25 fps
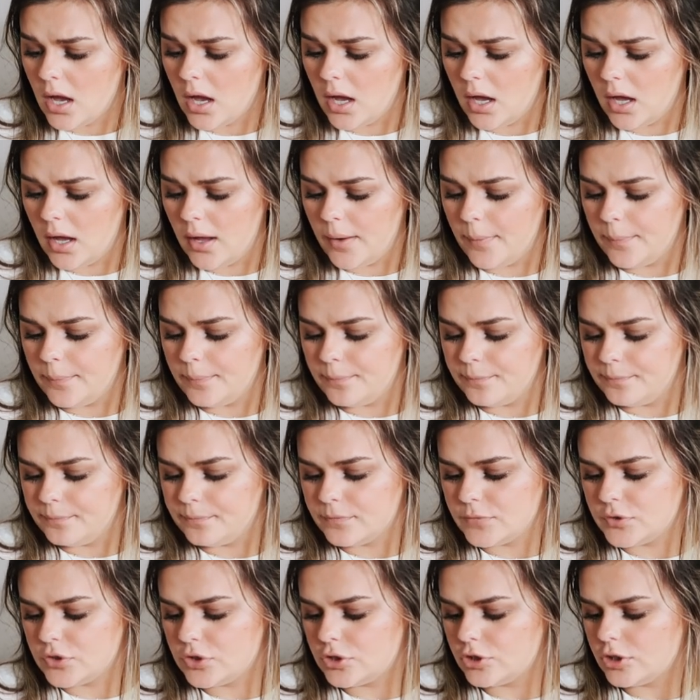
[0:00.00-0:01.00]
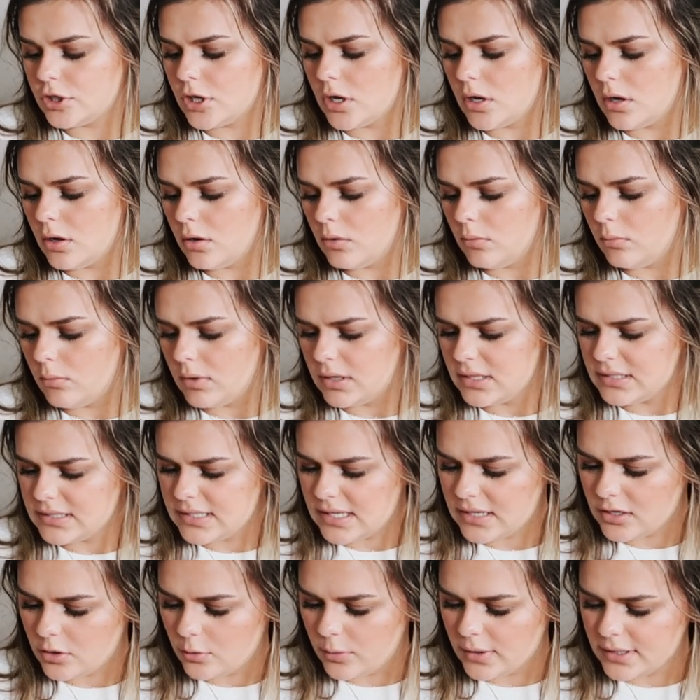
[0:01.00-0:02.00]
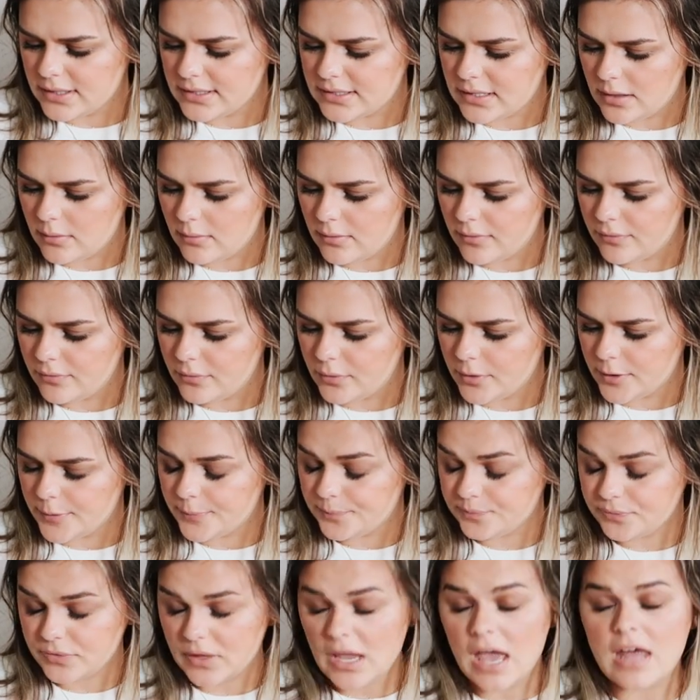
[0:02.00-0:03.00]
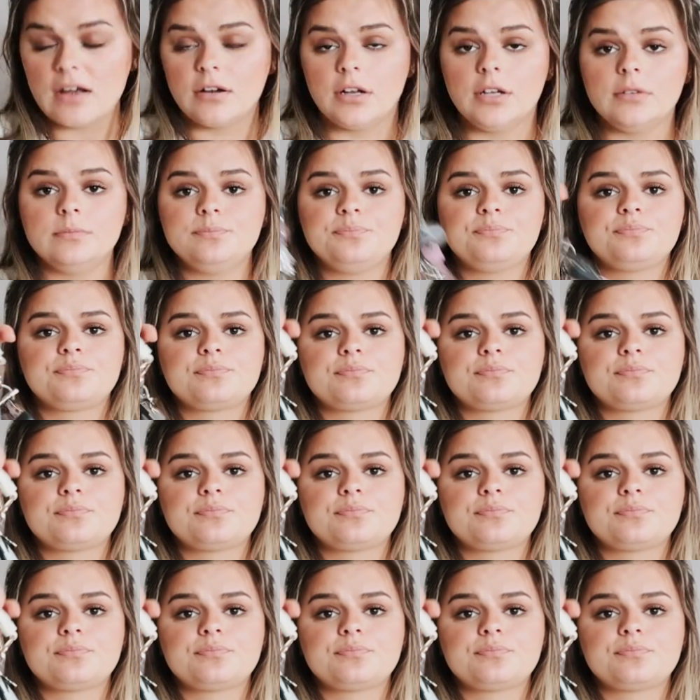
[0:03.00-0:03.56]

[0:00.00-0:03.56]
Um, so what is that Kwikset one for? I don't know.